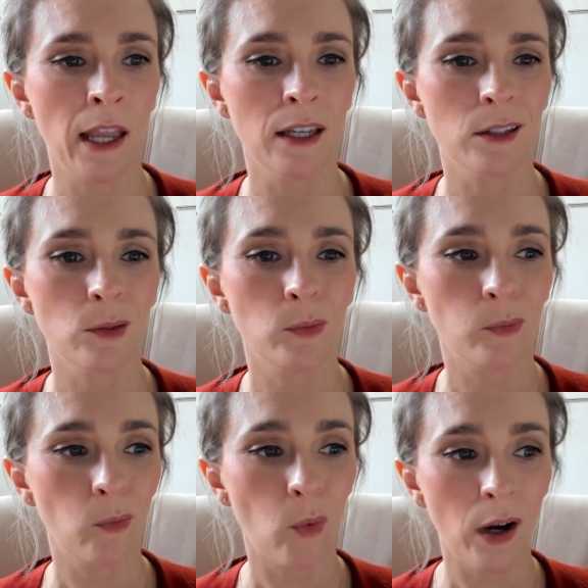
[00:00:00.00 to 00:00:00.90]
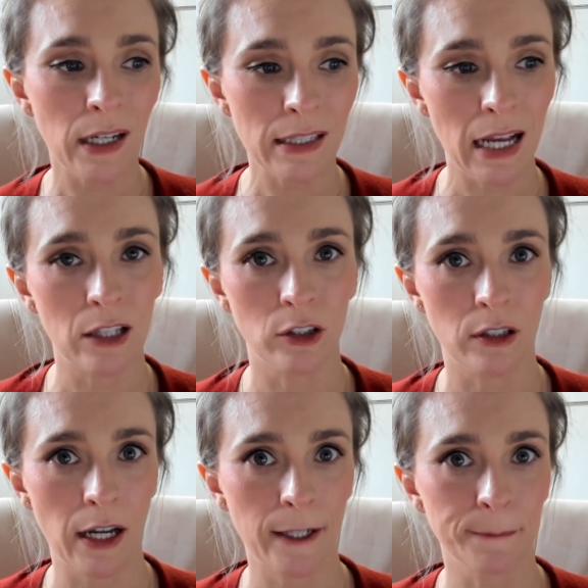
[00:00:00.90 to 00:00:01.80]
So, what does that look
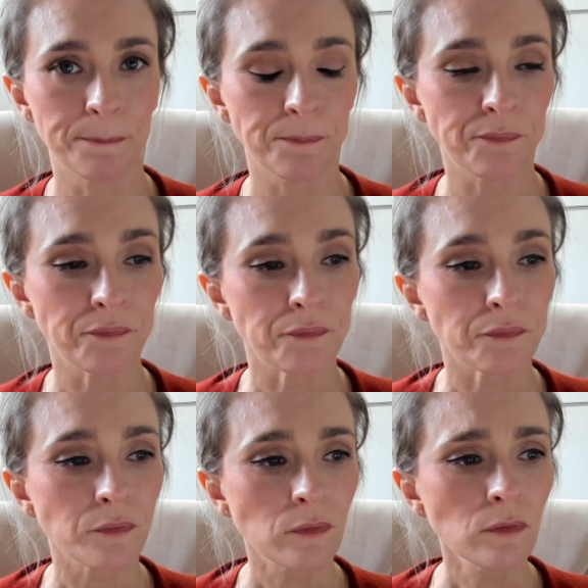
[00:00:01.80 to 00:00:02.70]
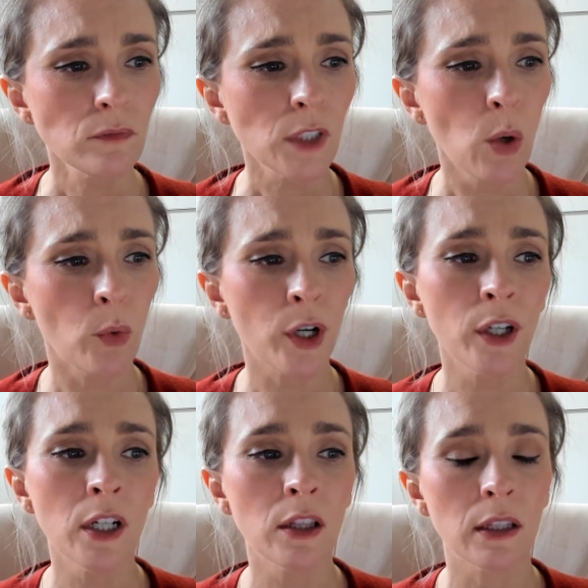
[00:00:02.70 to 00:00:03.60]
like? We're
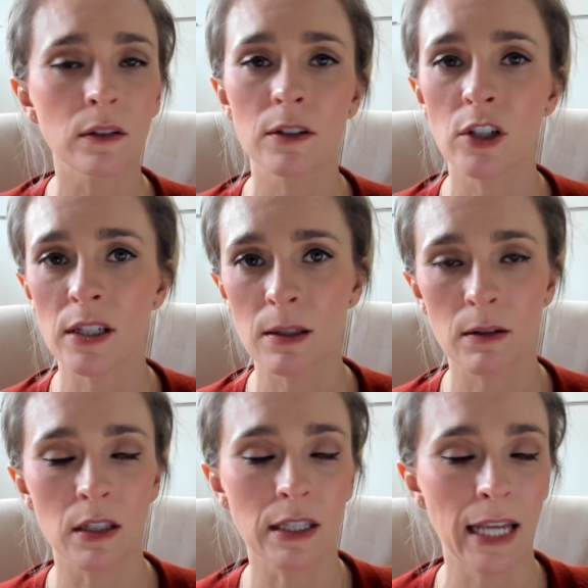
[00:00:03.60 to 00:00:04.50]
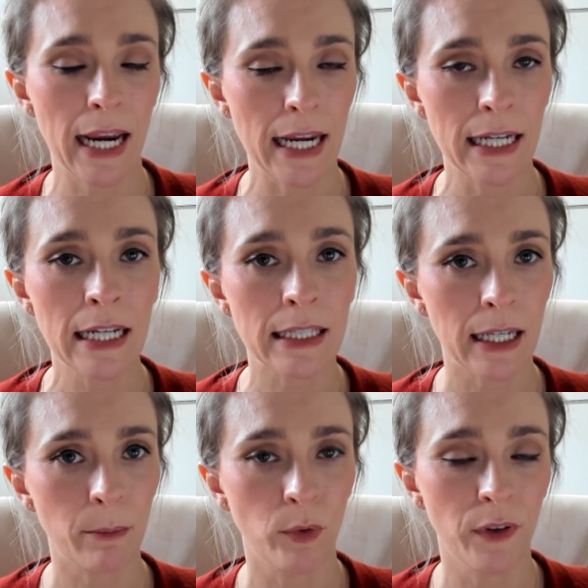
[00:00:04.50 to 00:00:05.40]
going to just take an
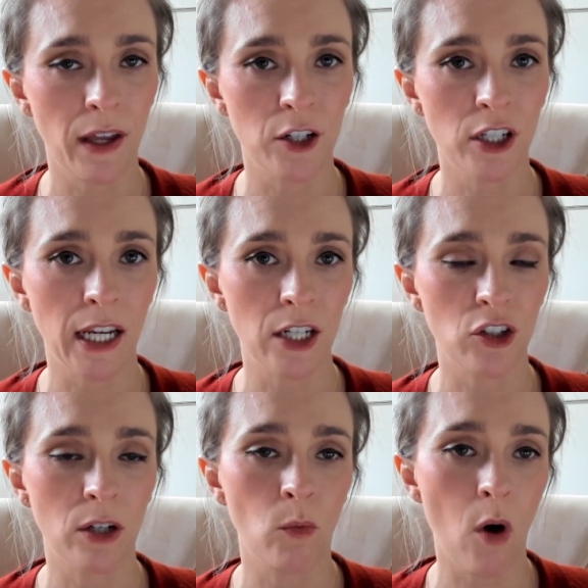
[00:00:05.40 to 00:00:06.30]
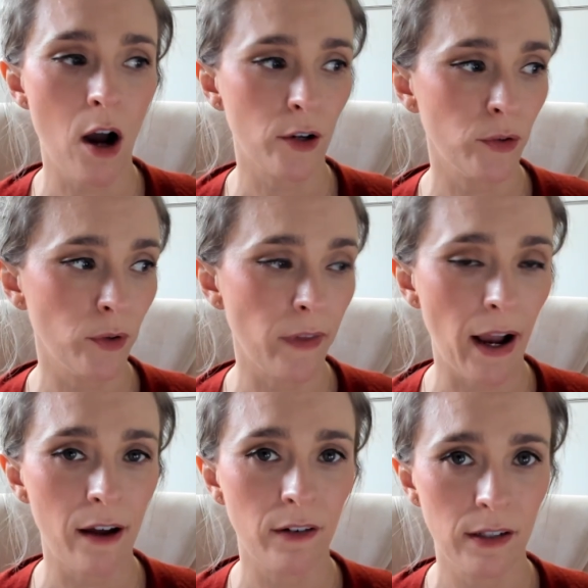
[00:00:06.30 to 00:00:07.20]
example with education and walk through
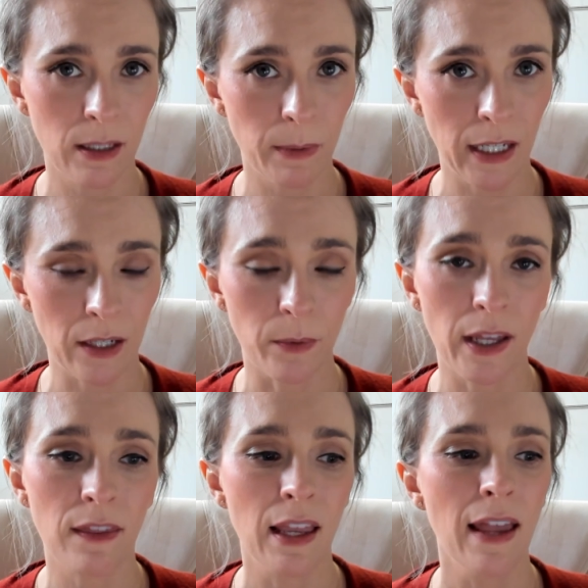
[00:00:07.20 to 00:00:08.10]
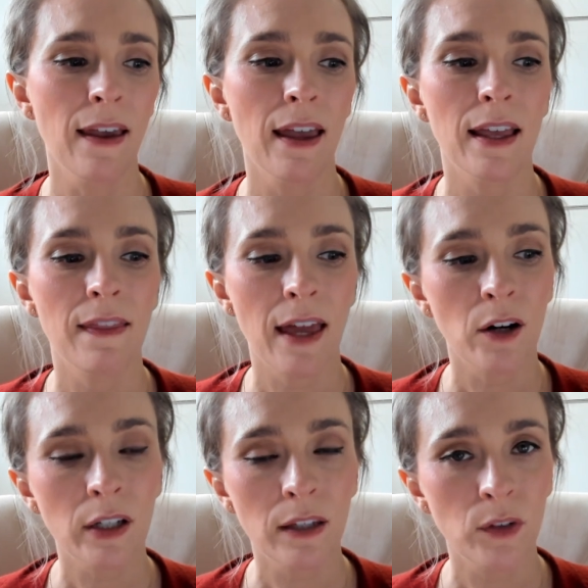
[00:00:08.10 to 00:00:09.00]
that to begin with. And
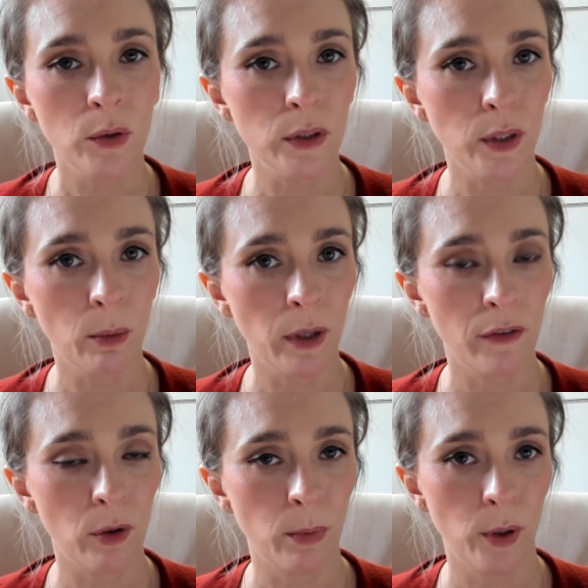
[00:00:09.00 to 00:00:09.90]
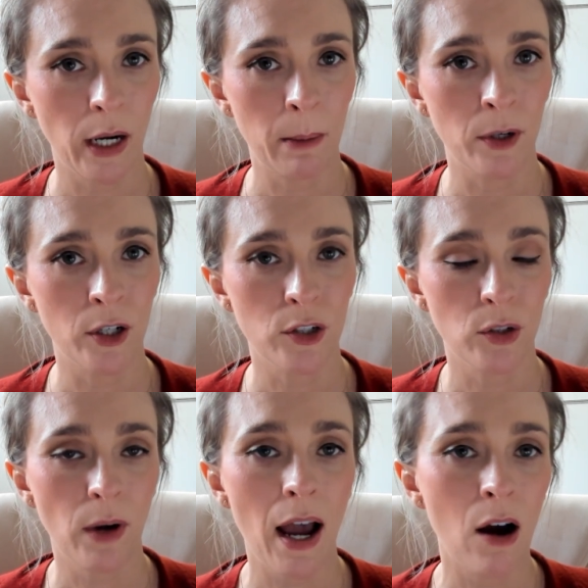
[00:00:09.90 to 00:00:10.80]
that'll give you a little bit of a parameter
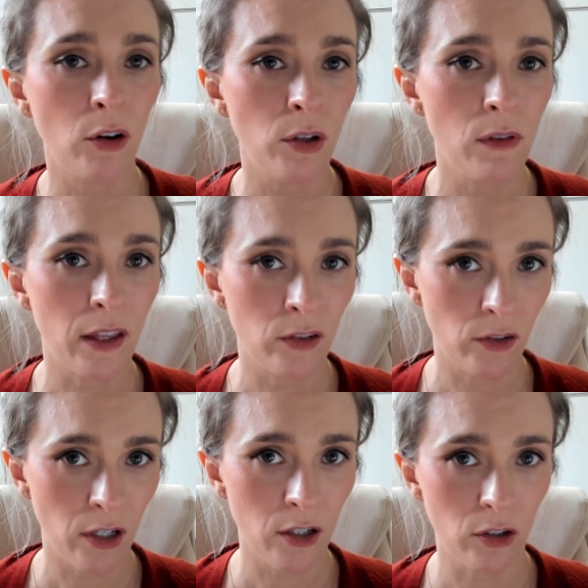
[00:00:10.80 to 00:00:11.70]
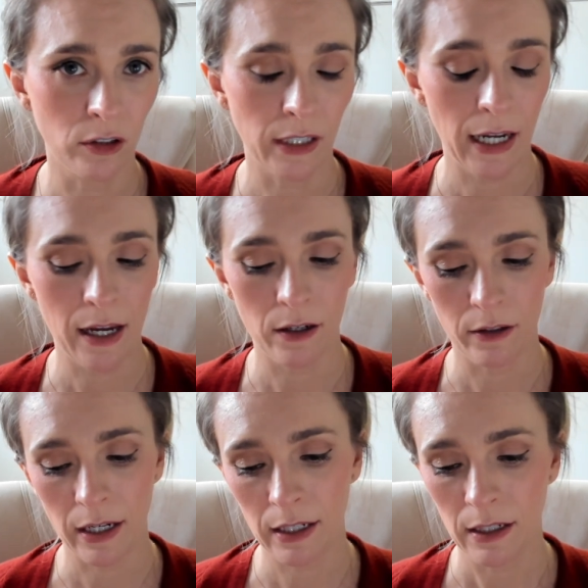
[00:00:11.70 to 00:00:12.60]
to how you then start to look at, all
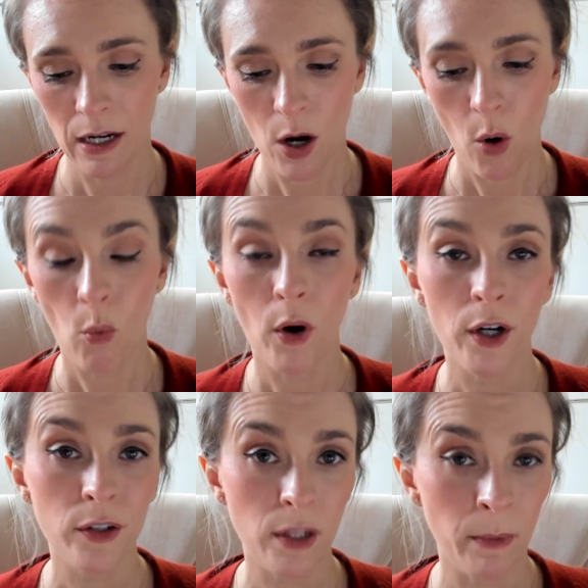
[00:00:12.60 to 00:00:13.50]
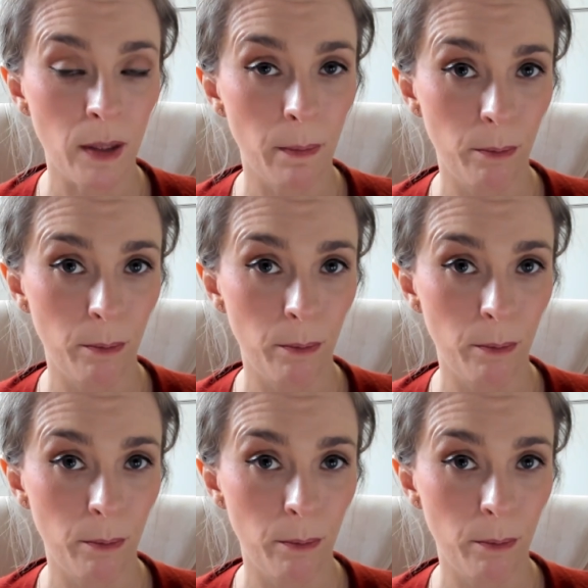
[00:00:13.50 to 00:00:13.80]
right, what are some of the